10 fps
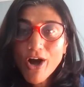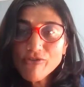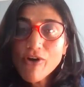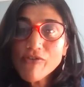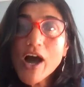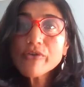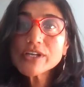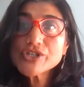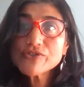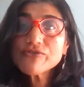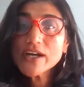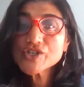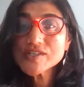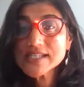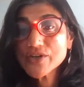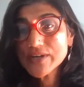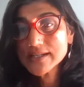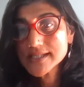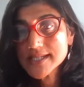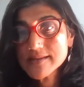of how religion functions in
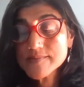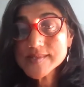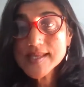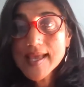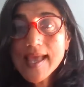real terms.